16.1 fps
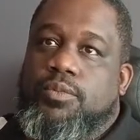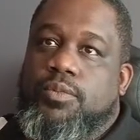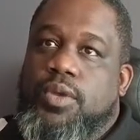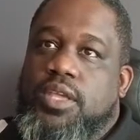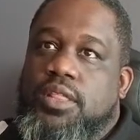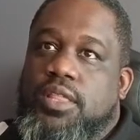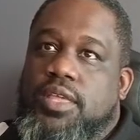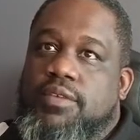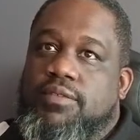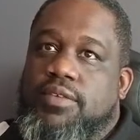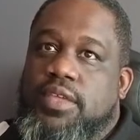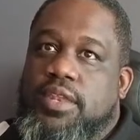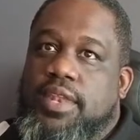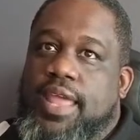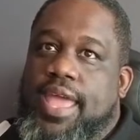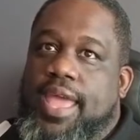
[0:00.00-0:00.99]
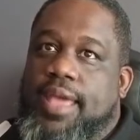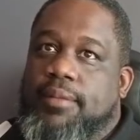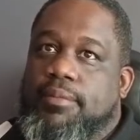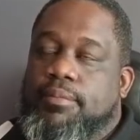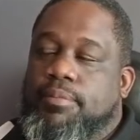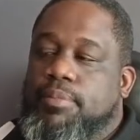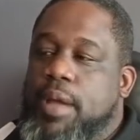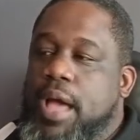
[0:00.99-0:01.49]
we live in that
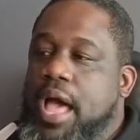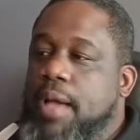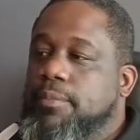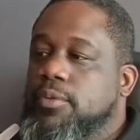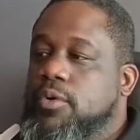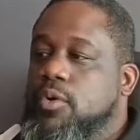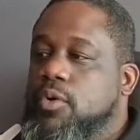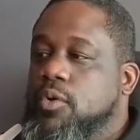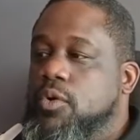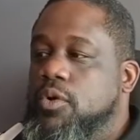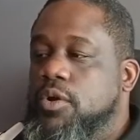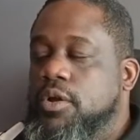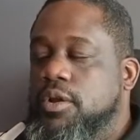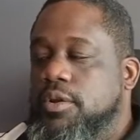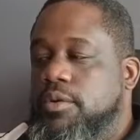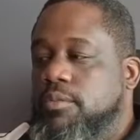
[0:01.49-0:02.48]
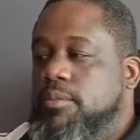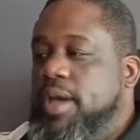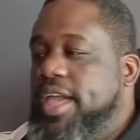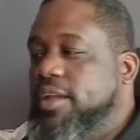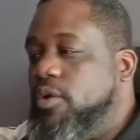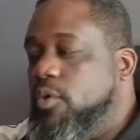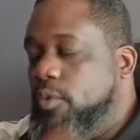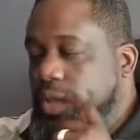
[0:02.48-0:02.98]
popcorn
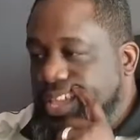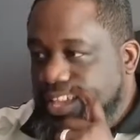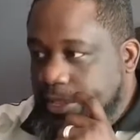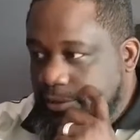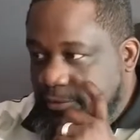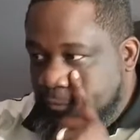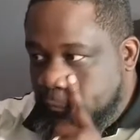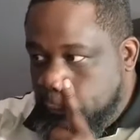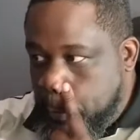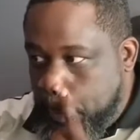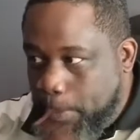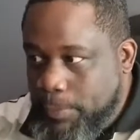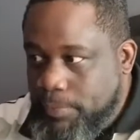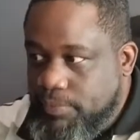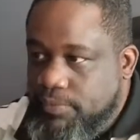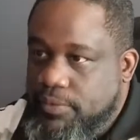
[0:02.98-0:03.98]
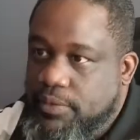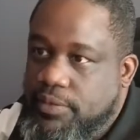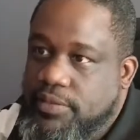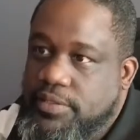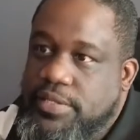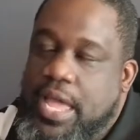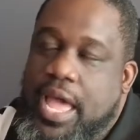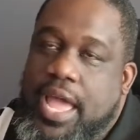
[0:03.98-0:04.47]
microwave
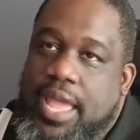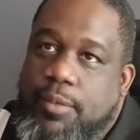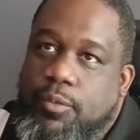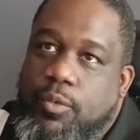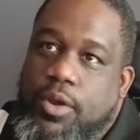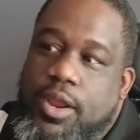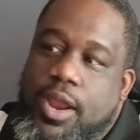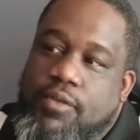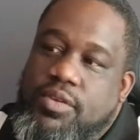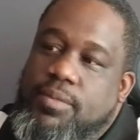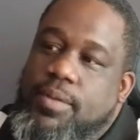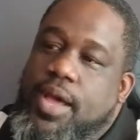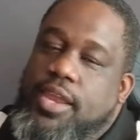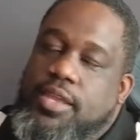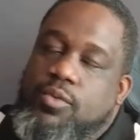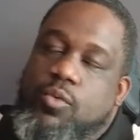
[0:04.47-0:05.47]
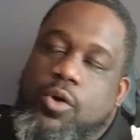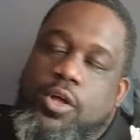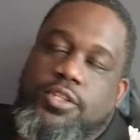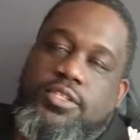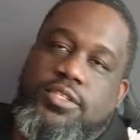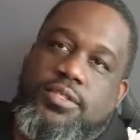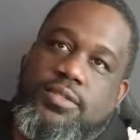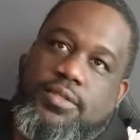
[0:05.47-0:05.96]
time where everybody
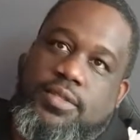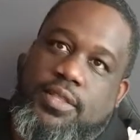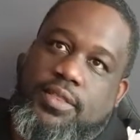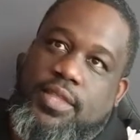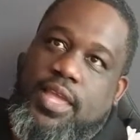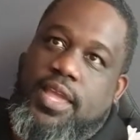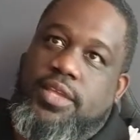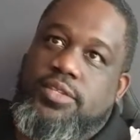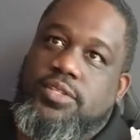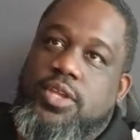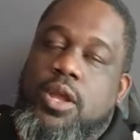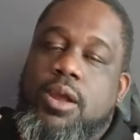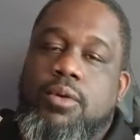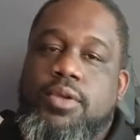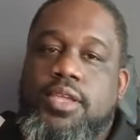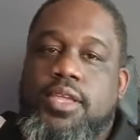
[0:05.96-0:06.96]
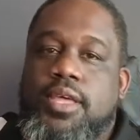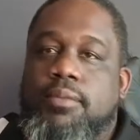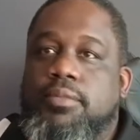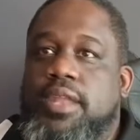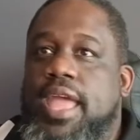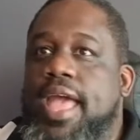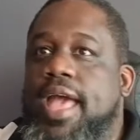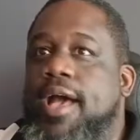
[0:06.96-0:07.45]
wants the things to hurry up
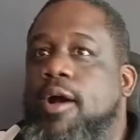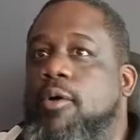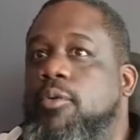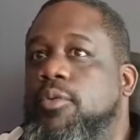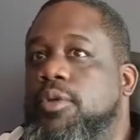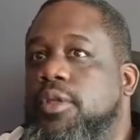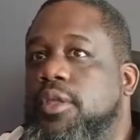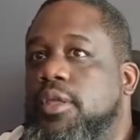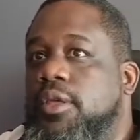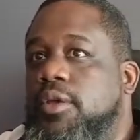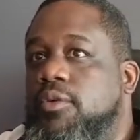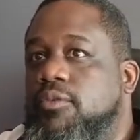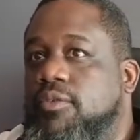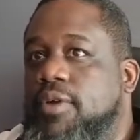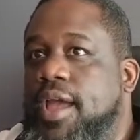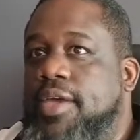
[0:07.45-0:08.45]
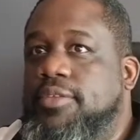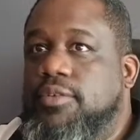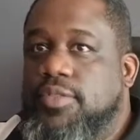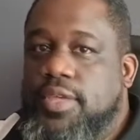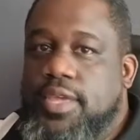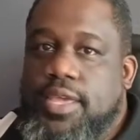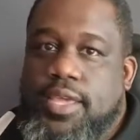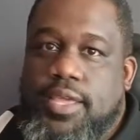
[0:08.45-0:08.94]
now rather
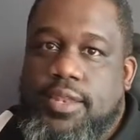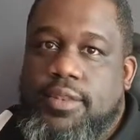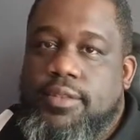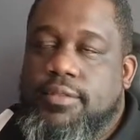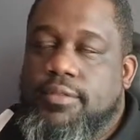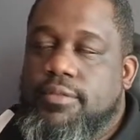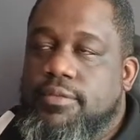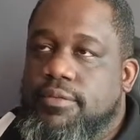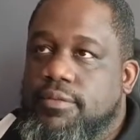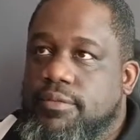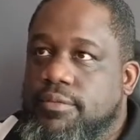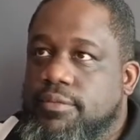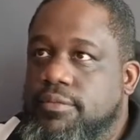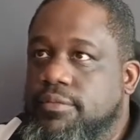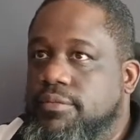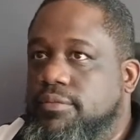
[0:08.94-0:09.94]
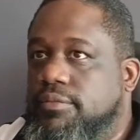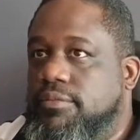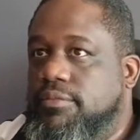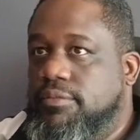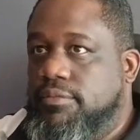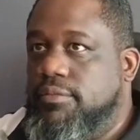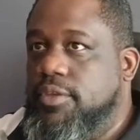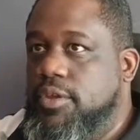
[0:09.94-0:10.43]
than
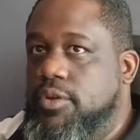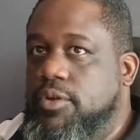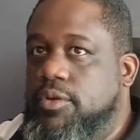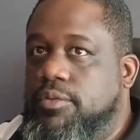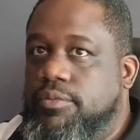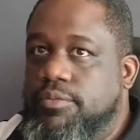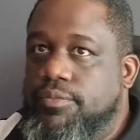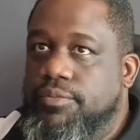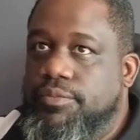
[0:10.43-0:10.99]
you know